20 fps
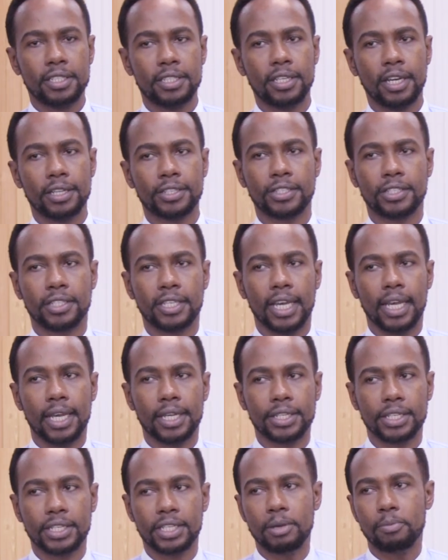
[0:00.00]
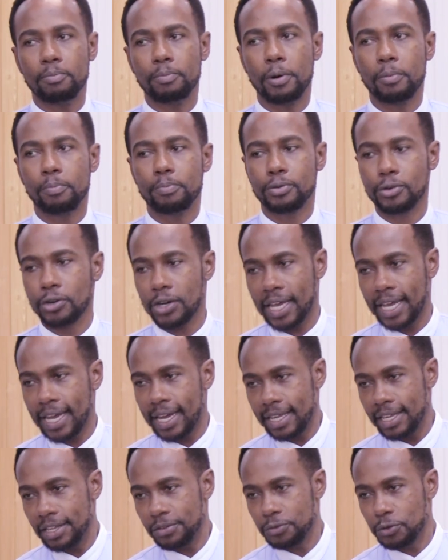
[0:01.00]
Just a simple
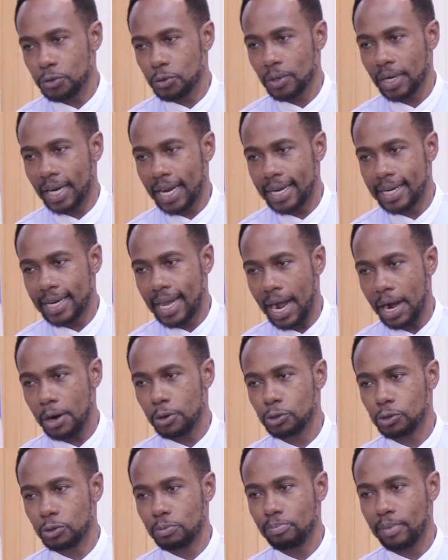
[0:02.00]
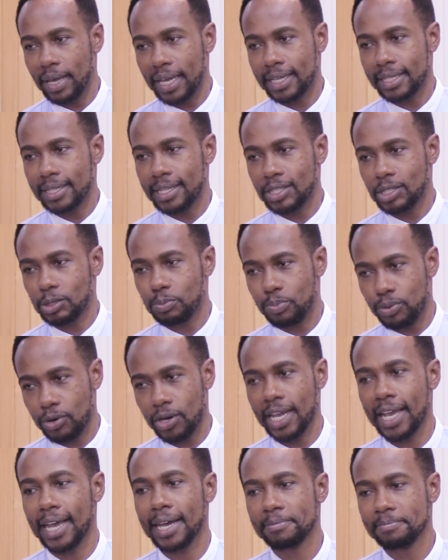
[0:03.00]
prayer. If you learn how to make this
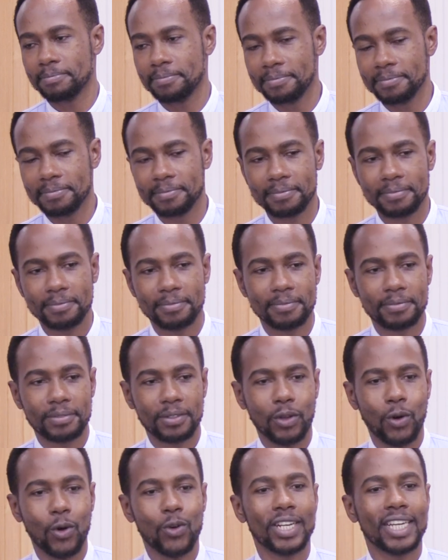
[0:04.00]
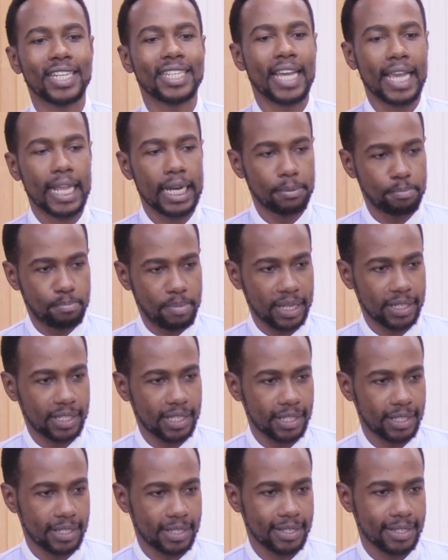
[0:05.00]
prayer on a daily
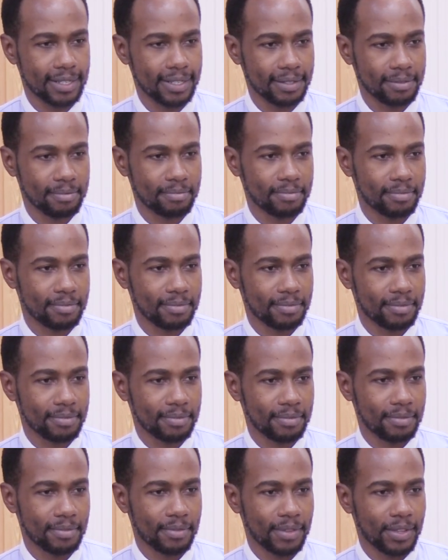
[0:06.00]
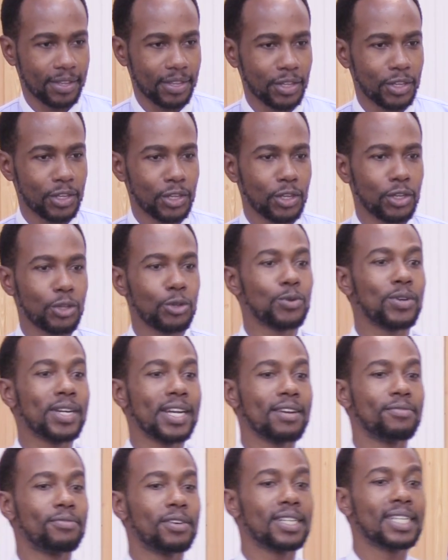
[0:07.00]
basis, you
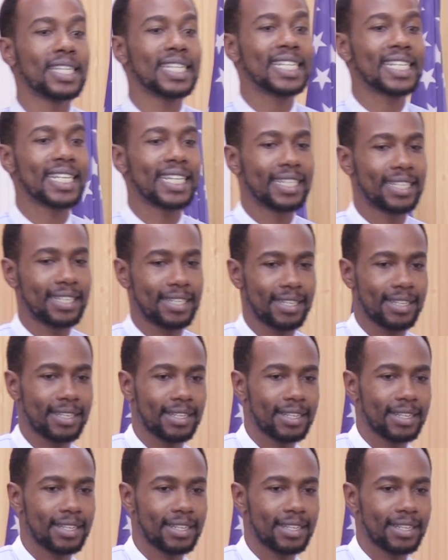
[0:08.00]
never regret